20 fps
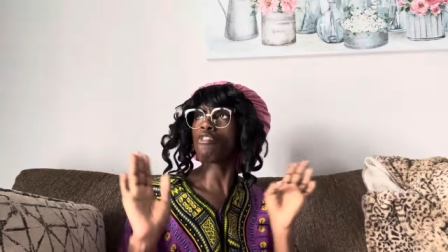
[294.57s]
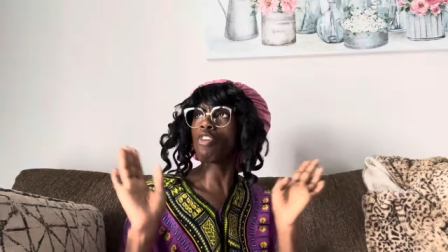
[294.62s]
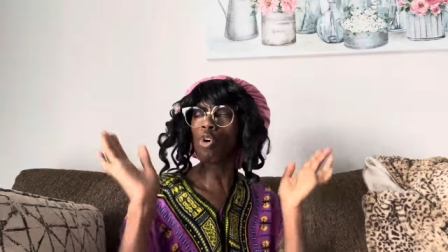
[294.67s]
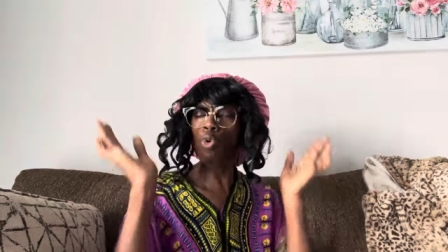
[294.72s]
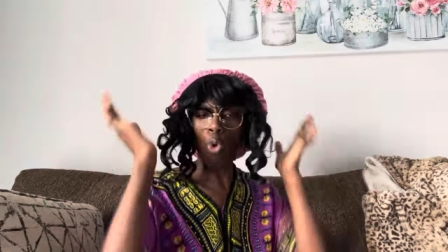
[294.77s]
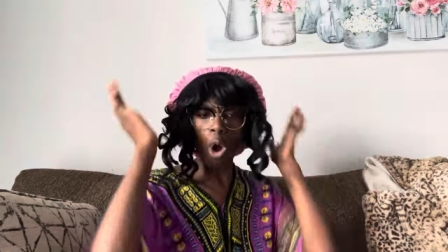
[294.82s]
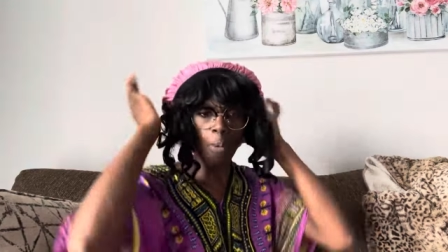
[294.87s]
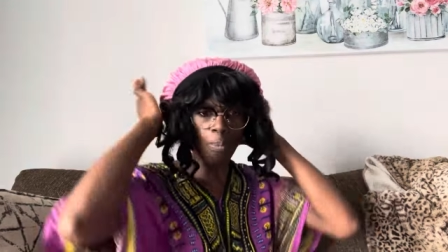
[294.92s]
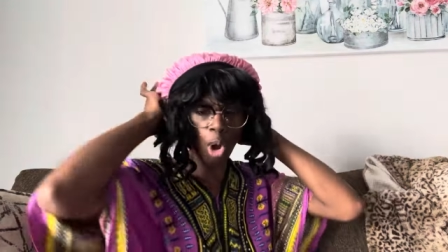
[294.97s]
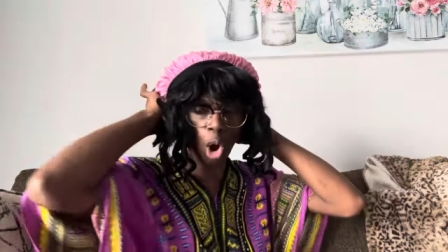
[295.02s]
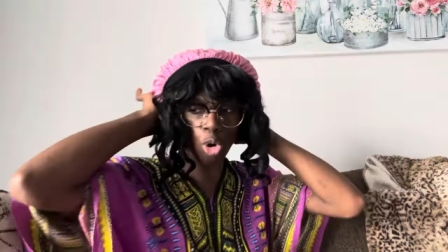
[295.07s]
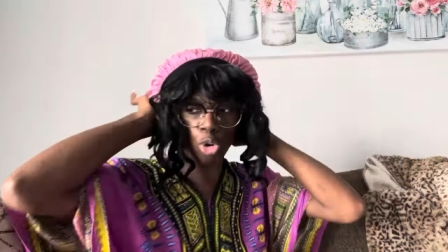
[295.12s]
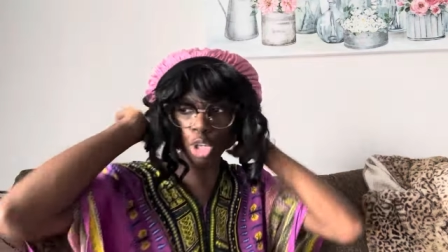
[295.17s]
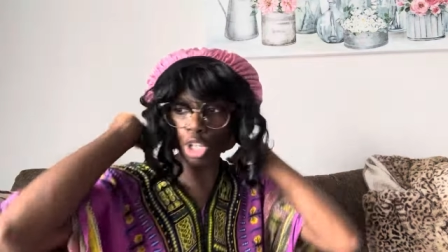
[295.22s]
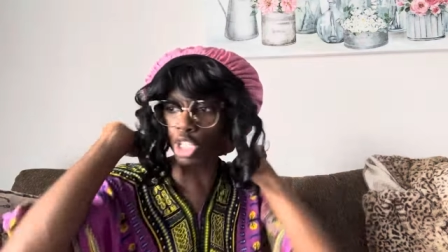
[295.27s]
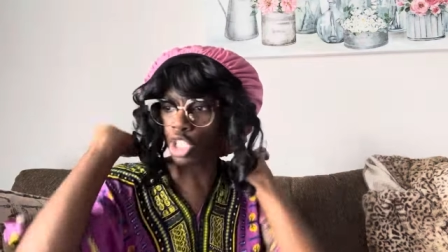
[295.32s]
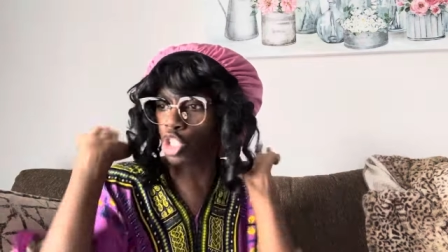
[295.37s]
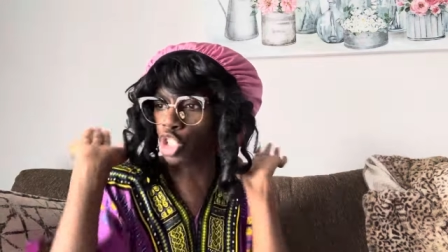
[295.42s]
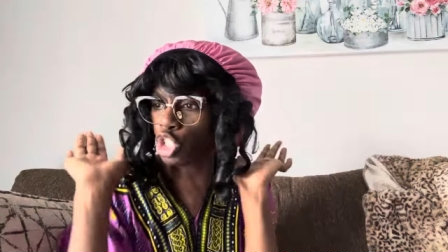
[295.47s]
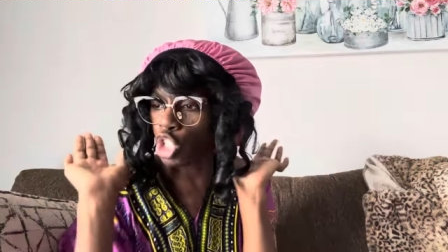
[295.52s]
Oh, I'm going to
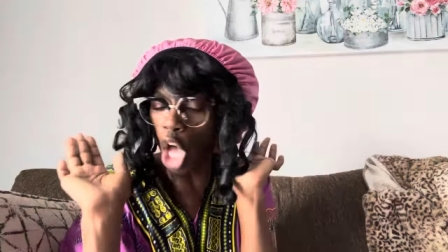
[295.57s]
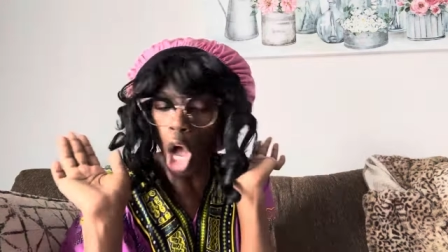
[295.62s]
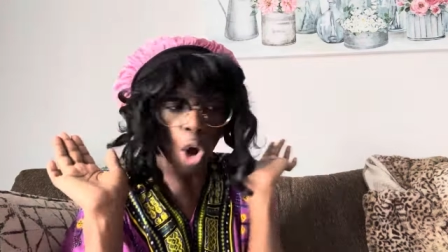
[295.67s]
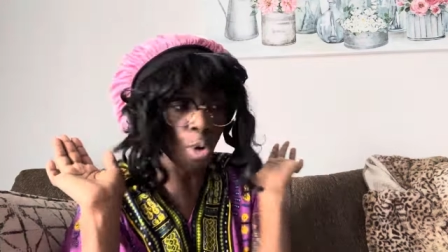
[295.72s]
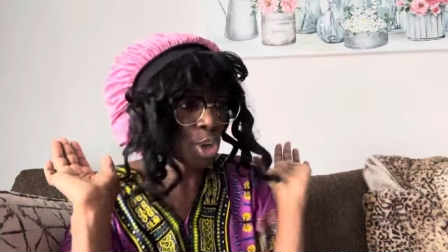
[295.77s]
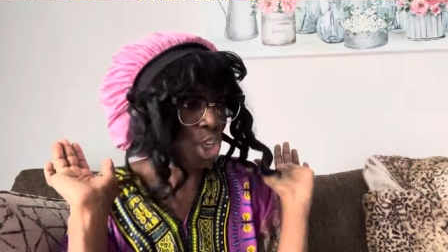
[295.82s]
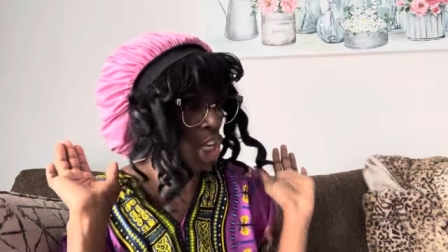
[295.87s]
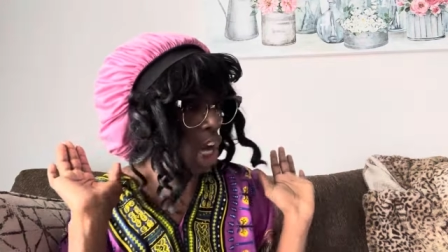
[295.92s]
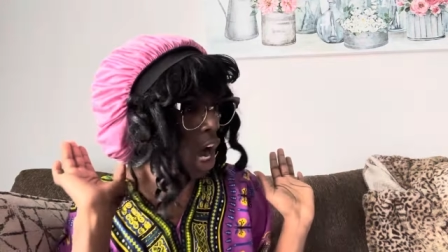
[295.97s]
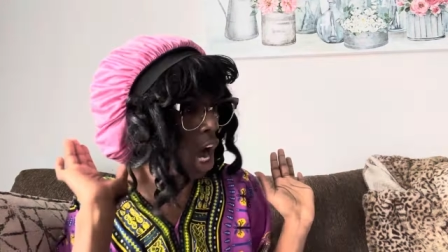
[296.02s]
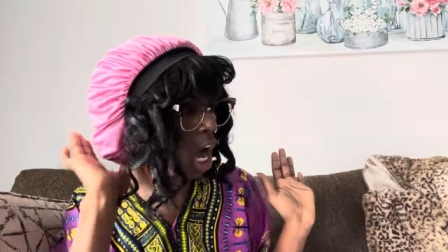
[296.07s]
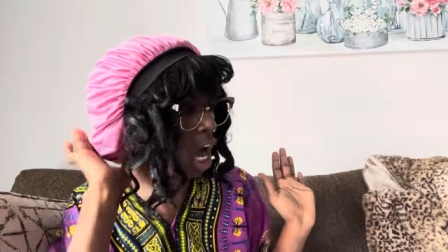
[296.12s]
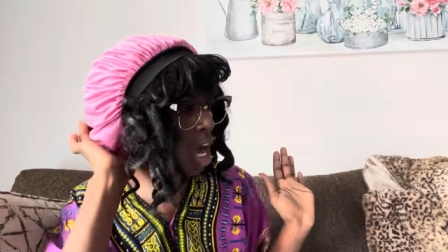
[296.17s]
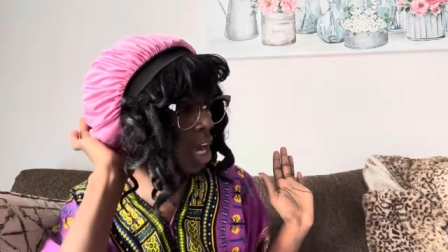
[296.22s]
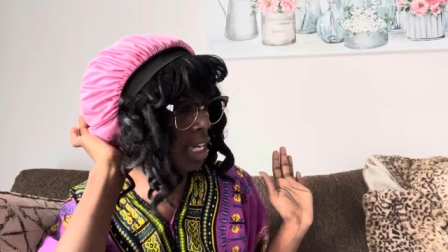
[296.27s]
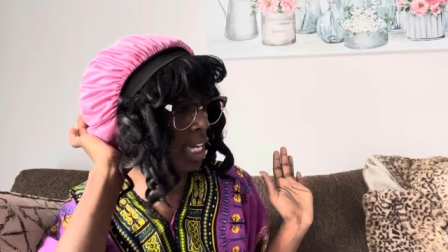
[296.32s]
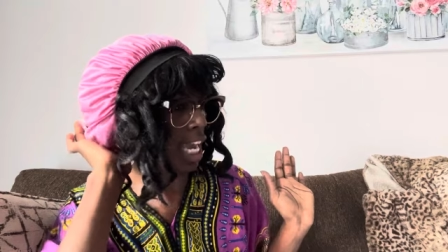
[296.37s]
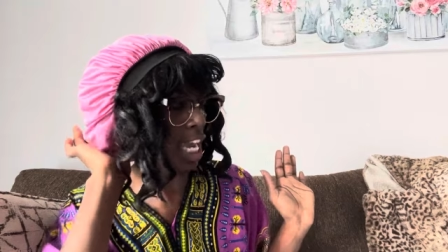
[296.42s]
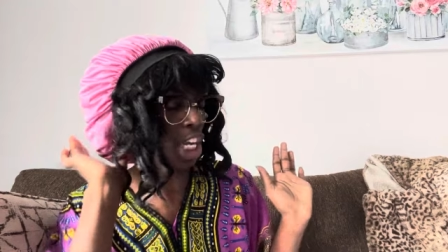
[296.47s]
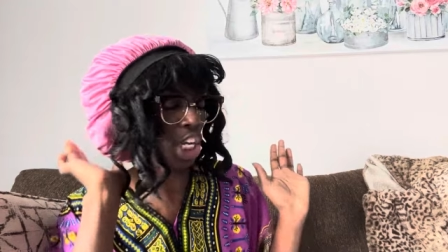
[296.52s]
look so
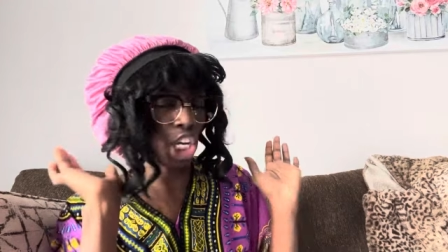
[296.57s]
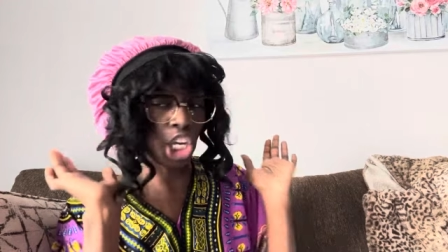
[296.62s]
young and